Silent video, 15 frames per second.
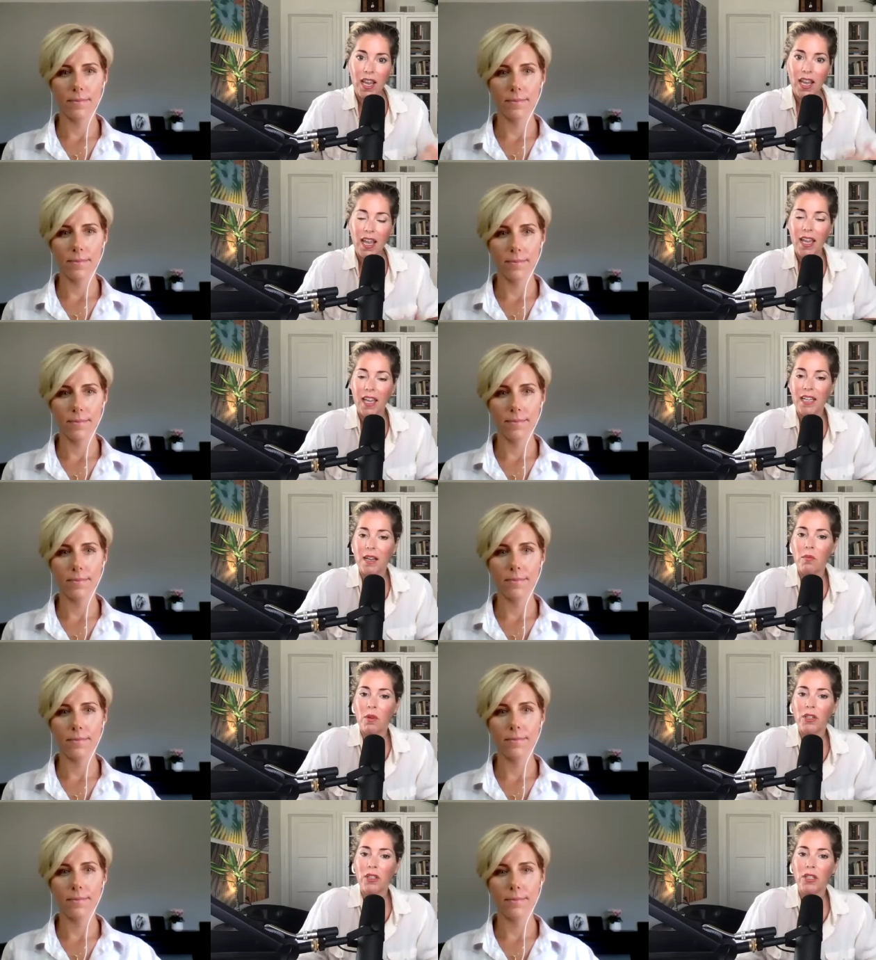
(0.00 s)
Speaker 1: And
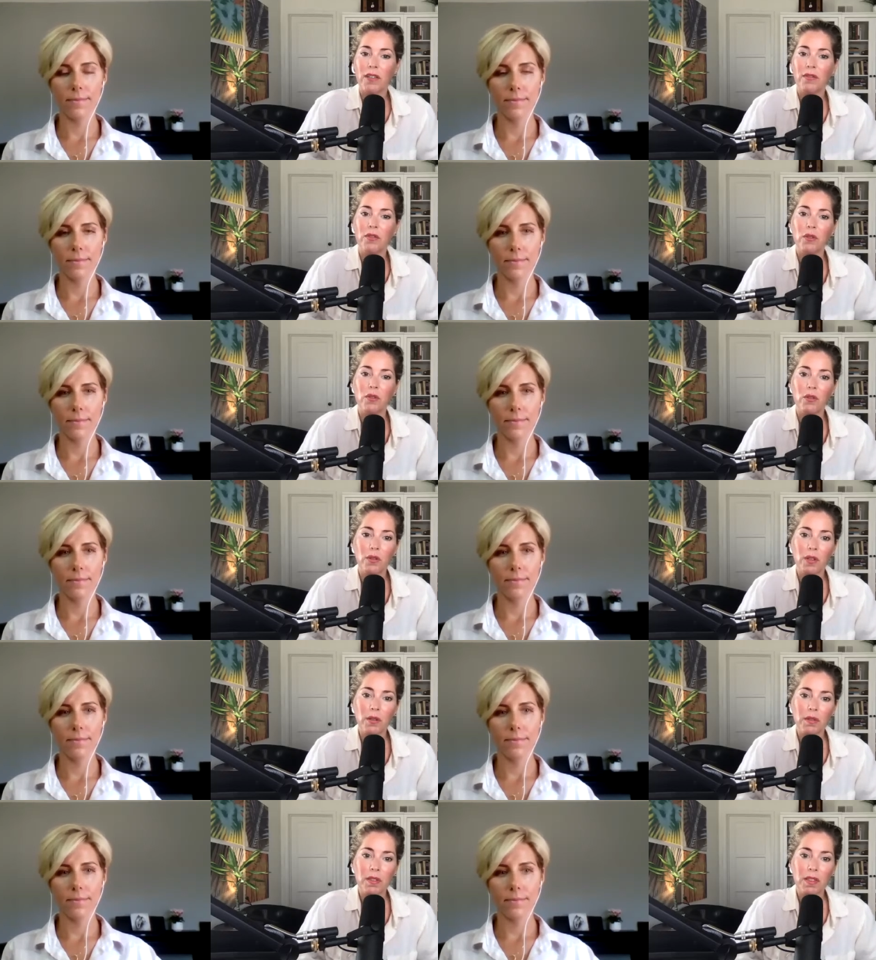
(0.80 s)
I'm wondering if you
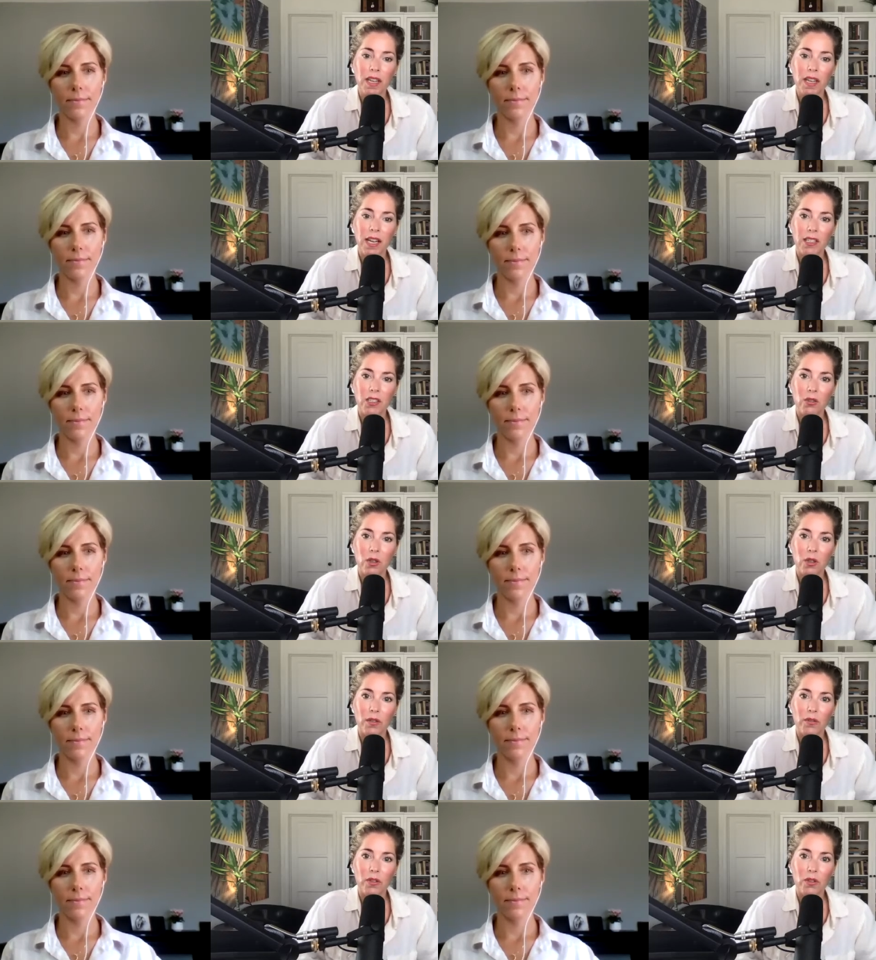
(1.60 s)
agree with that
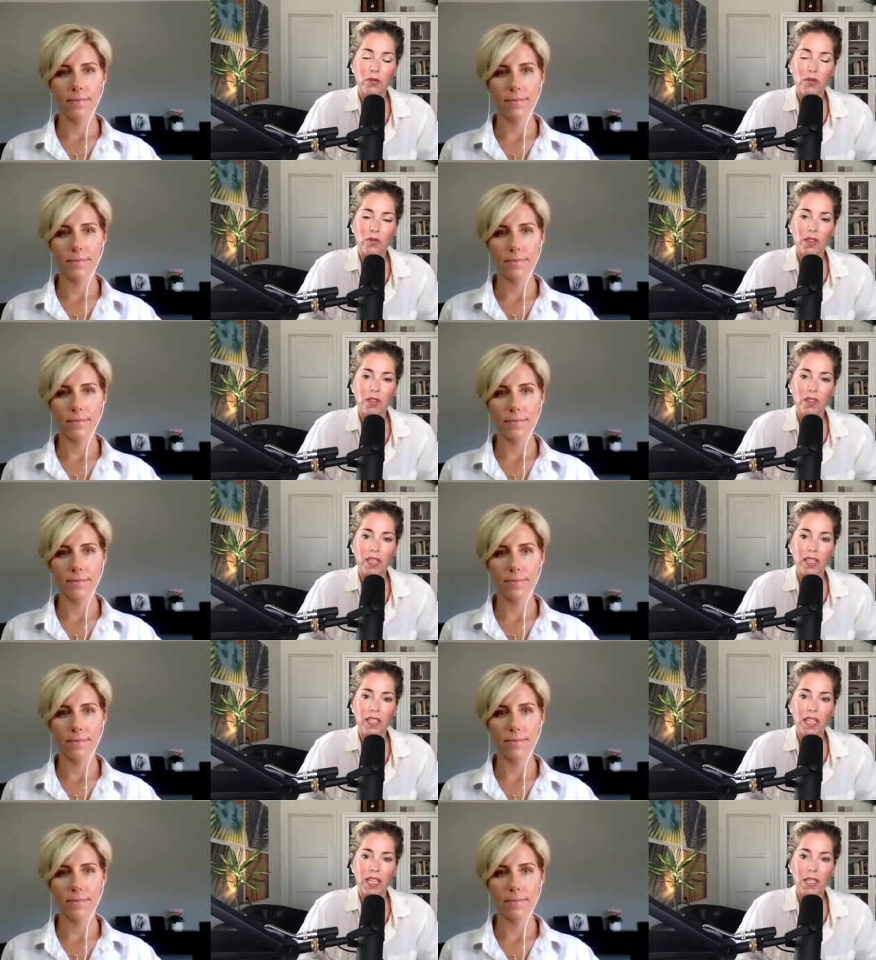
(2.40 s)
or if you feel
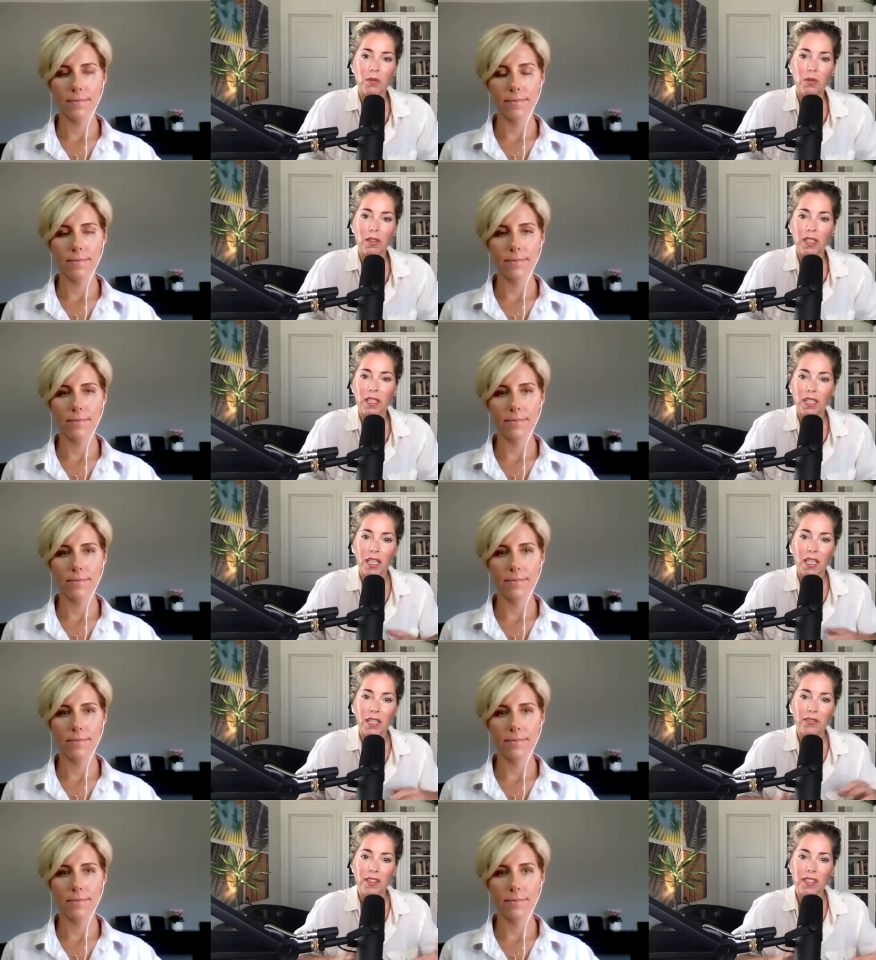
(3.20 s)
like anyone can
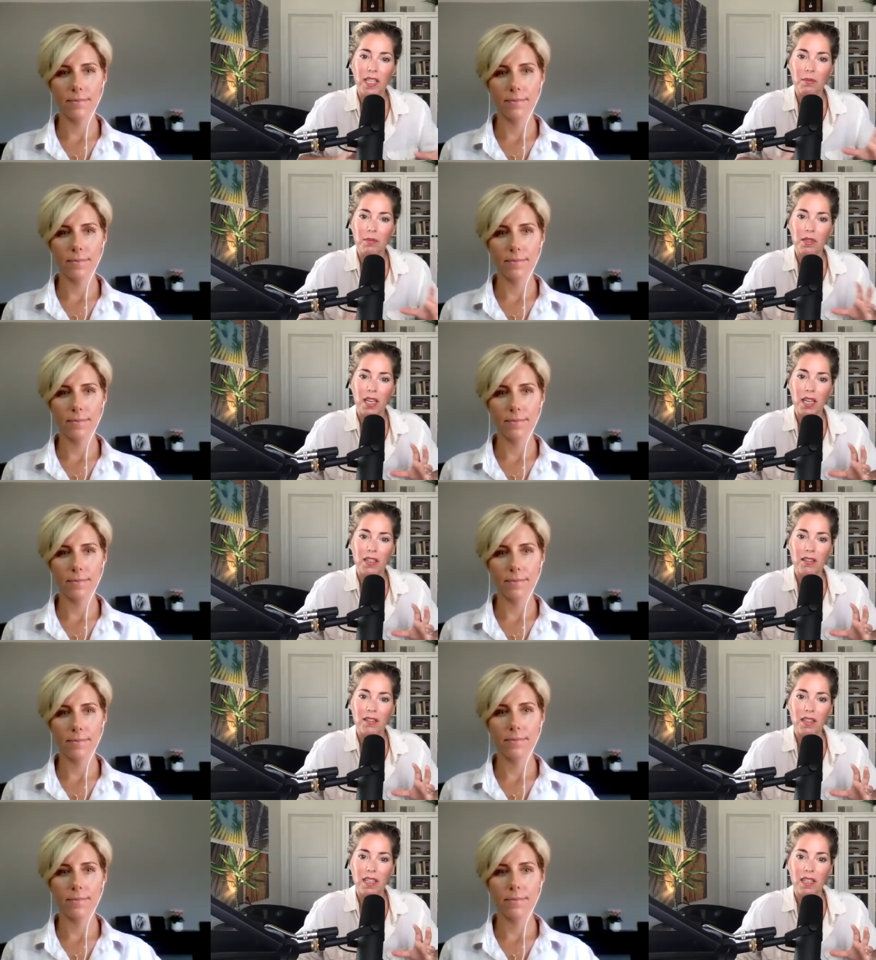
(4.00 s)
kind of adapt to
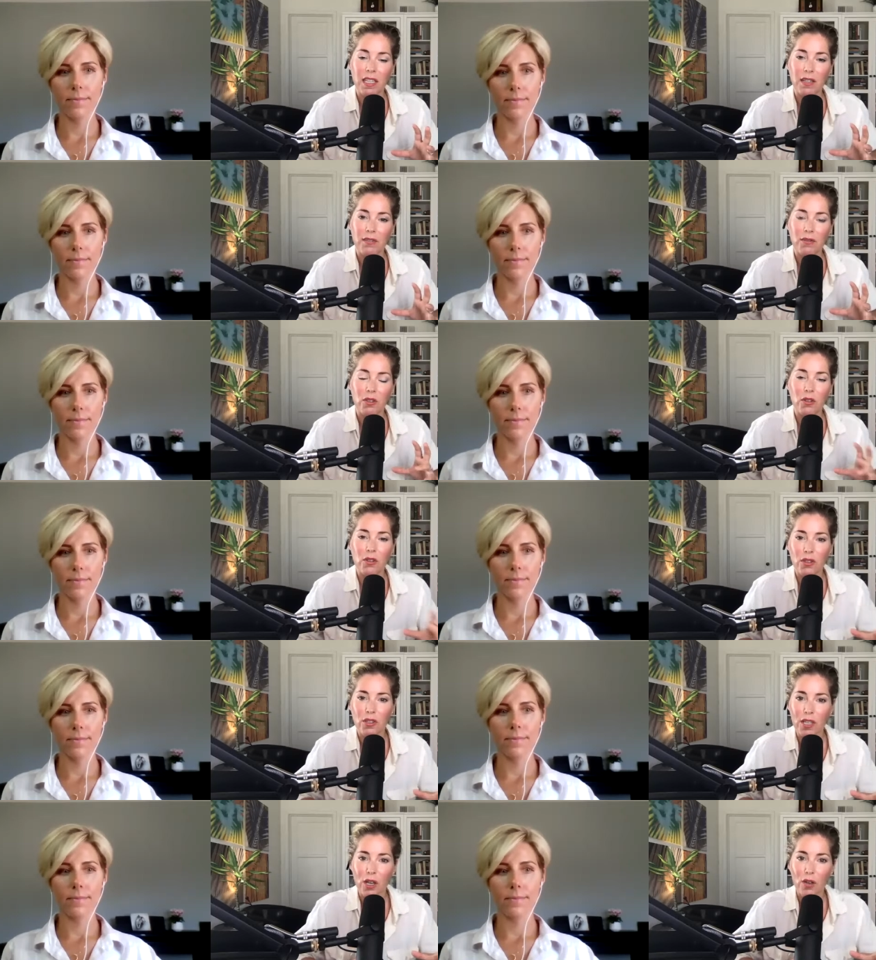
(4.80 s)
anything and if you
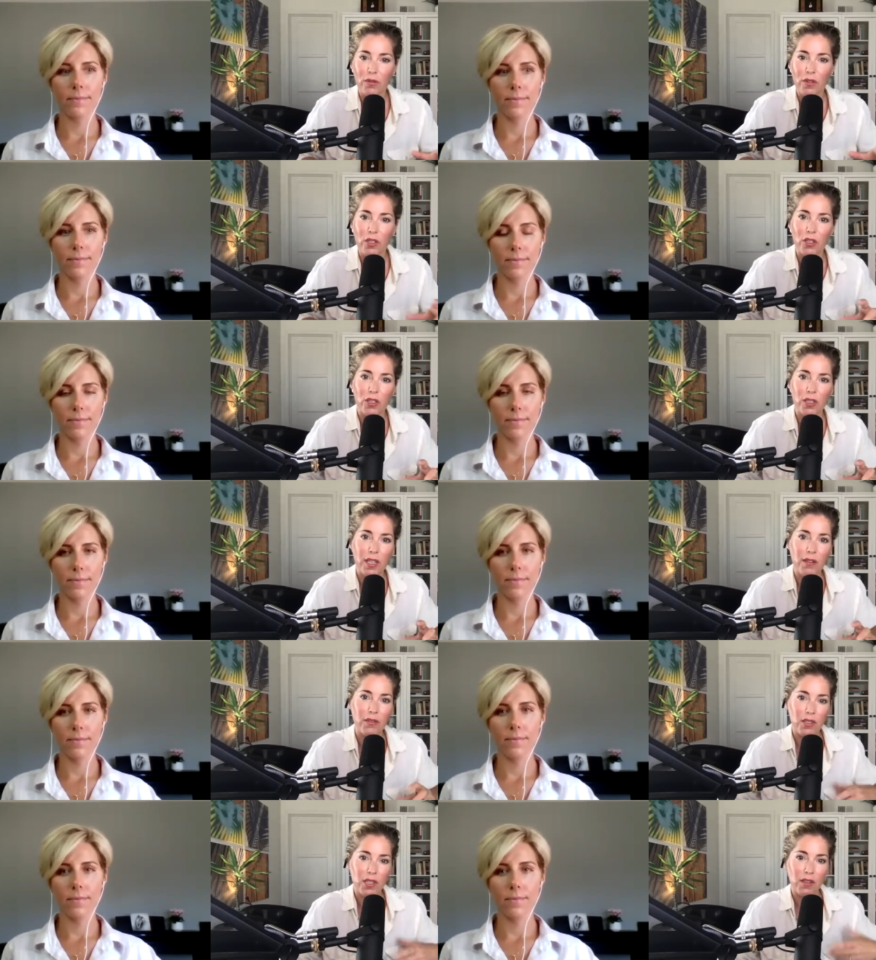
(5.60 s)
yourself and your
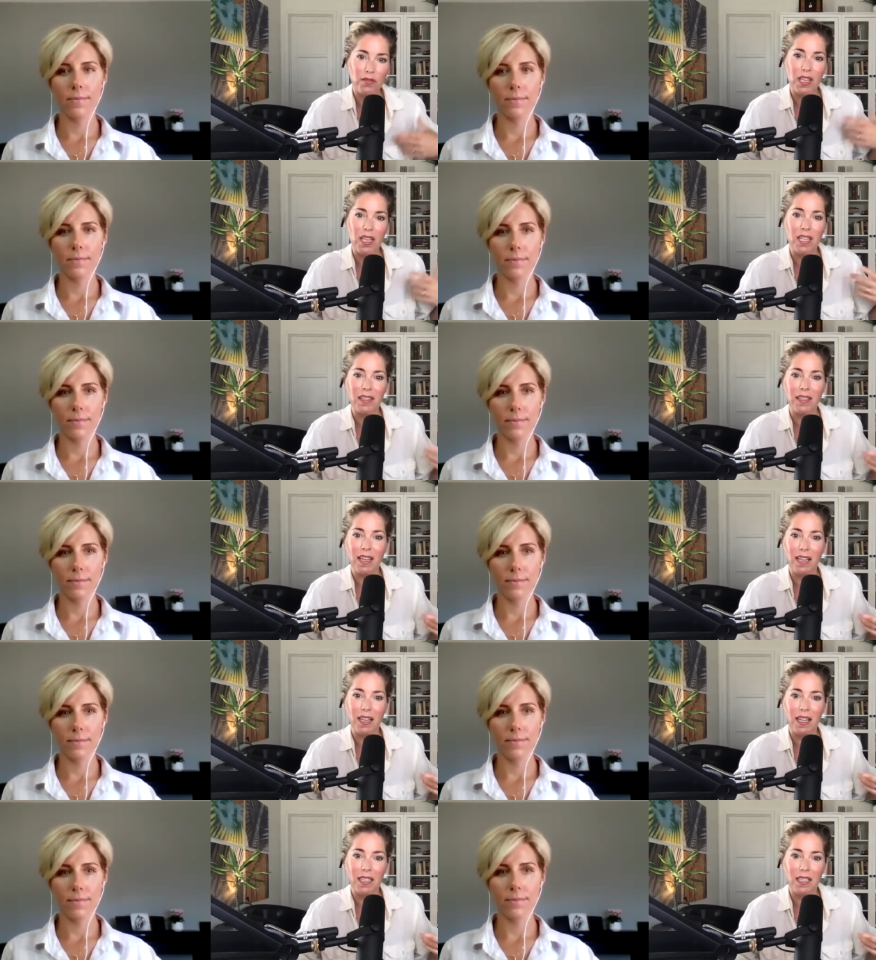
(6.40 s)
endeavors have taken
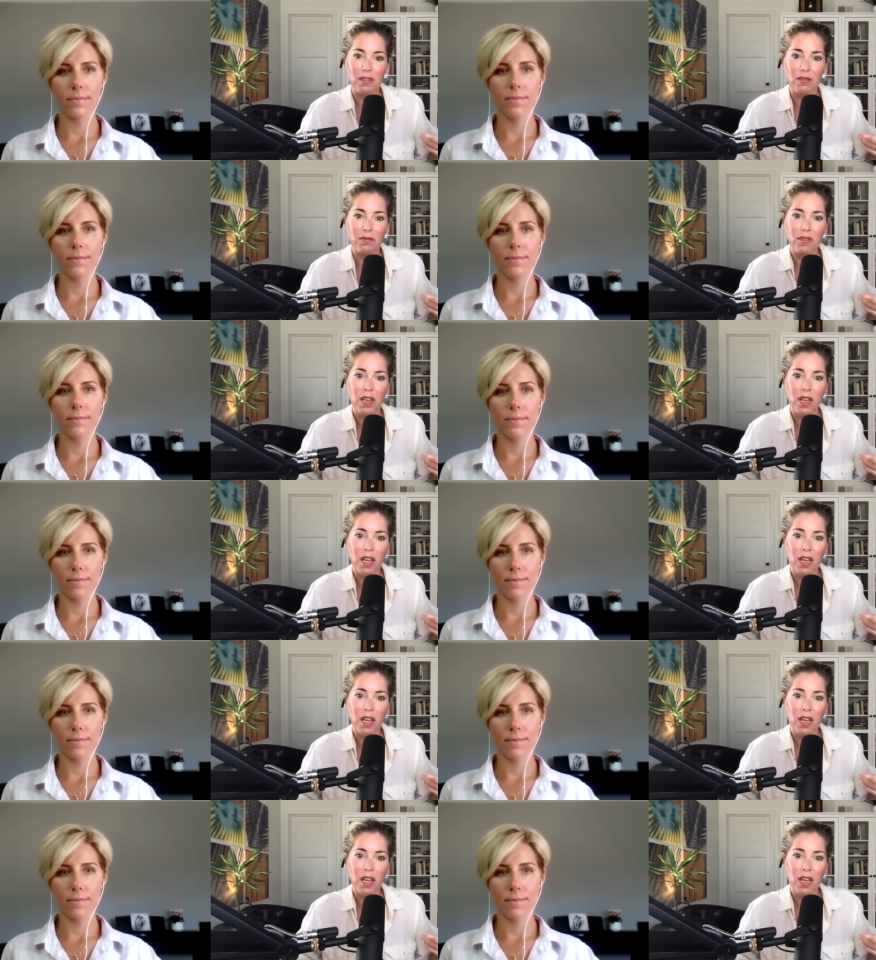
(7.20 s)
that kind of